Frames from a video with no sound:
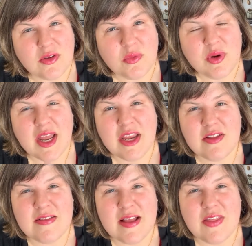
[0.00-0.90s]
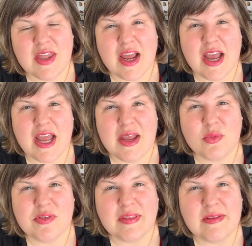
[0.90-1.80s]
when I could say that I
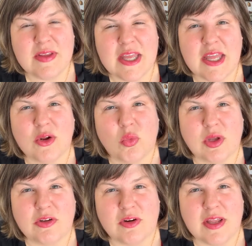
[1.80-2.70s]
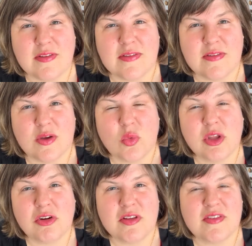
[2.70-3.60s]
was living in a wilderness
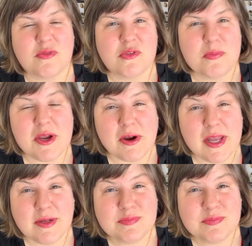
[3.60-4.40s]
of spirit,